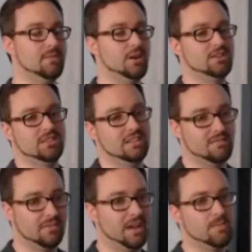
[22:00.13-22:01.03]
you actually
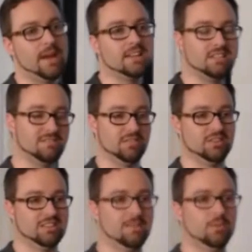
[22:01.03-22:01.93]
confine Apache, for
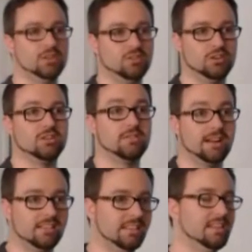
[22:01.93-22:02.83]
example, and you do it
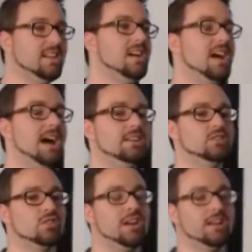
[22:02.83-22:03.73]
correctly, and you
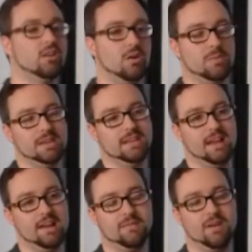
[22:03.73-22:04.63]
try and copy
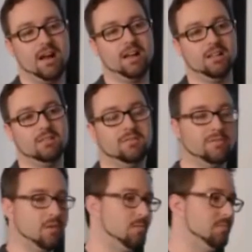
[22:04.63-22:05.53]
a file
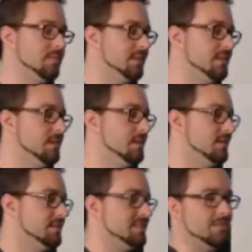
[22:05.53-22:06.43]
from
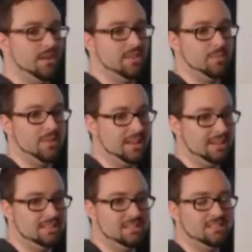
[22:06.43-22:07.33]
some other
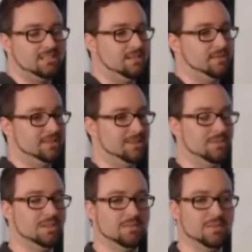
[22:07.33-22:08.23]
place, so for example,
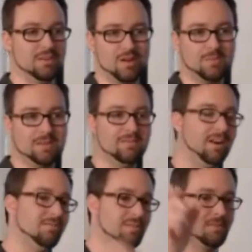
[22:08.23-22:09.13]
you copy a
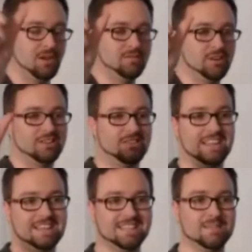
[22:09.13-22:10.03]
file from your home directory
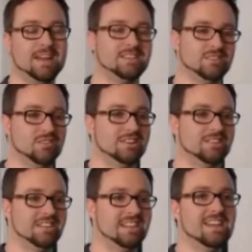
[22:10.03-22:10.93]
into the Apache
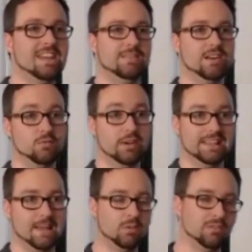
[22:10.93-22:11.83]
directory, if you don't
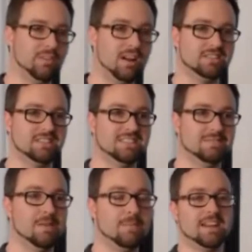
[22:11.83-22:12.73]
relabel the file
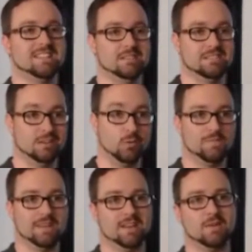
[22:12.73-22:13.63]
system, Apache still won't
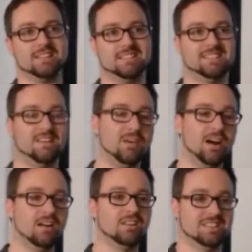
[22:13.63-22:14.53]
be able to access that
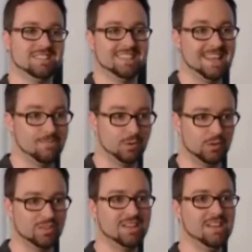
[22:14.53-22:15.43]
file because it's
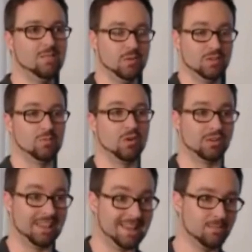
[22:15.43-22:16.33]
labeled with the wrong
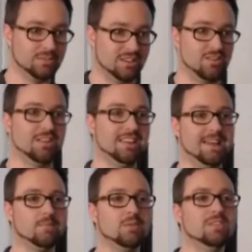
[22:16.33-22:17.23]
security
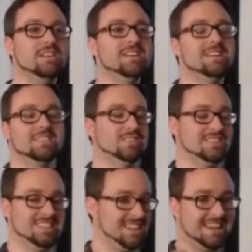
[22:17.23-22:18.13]
label. So it's
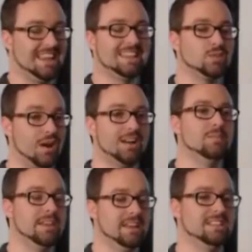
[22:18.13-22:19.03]
just like, it's quite
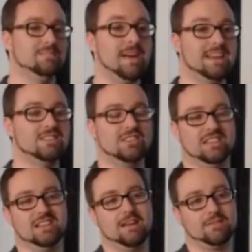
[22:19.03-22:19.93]
complicated to manage, so
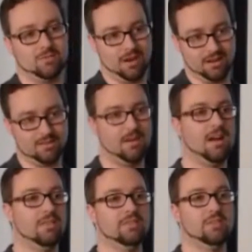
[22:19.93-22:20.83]
then you have to run a
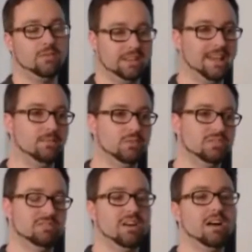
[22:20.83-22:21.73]
command that relabels
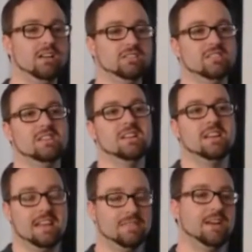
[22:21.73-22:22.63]
the files
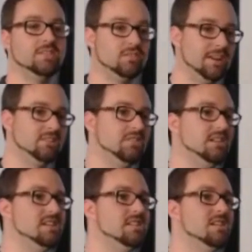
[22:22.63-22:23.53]
in that
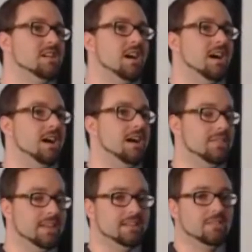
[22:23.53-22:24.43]
directory, and
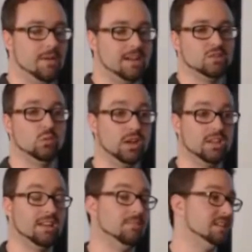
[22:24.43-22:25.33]
then Apache will work
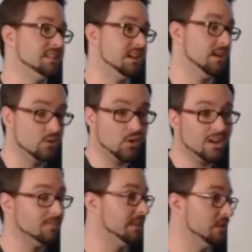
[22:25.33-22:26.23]
again. It's
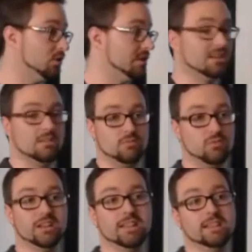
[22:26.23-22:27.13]
incredibly good. You could
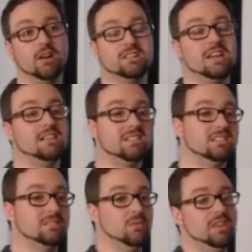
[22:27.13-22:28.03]
really lock down a
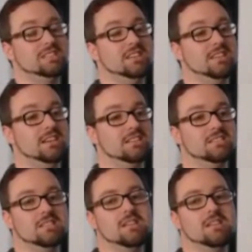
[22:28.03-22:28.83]
system with SE Linux,